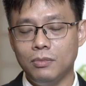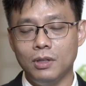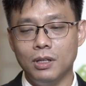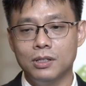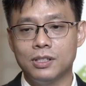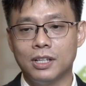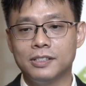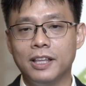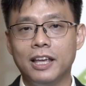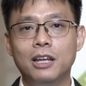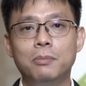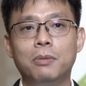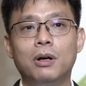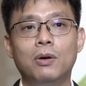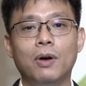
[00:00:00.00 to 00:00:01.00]

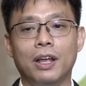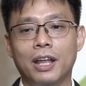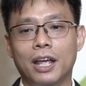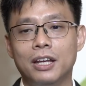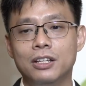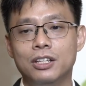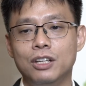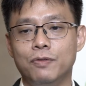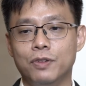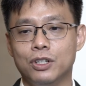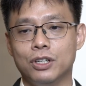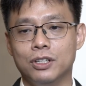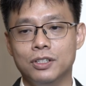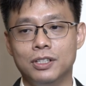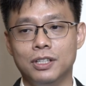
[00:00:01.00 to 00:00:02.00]
Sustainable and energy
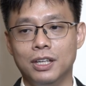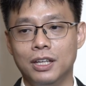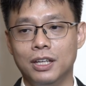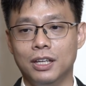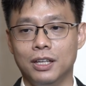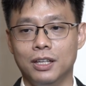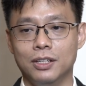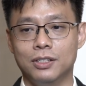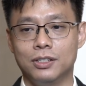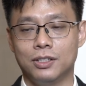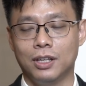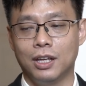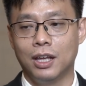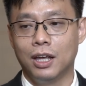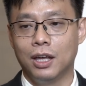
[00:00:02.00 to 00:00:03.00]
efficiency is
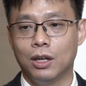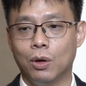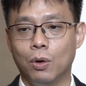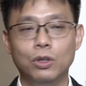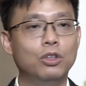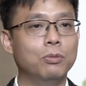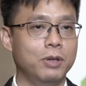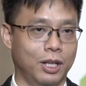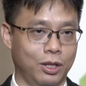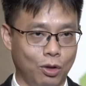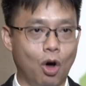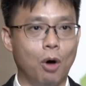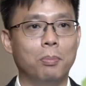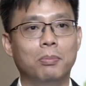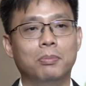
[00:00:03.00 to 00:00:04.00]
going to be a
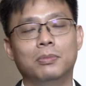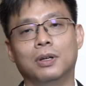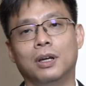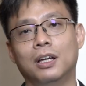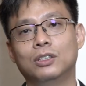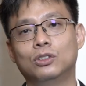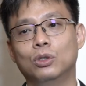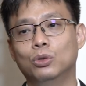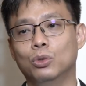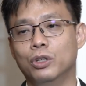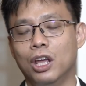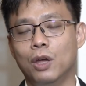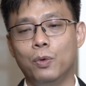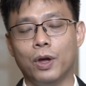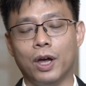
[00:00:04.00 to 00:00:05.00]
norm. So
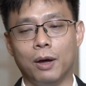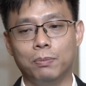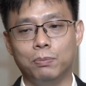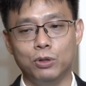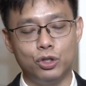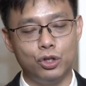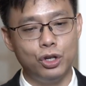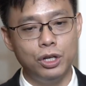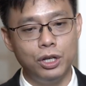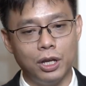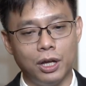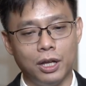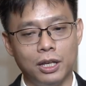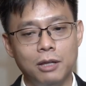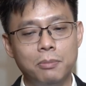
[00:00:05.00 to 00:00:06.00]
today we are pushing
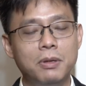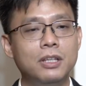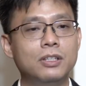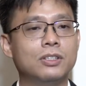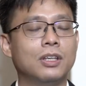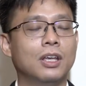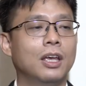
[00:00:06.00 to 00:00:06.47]
the limits.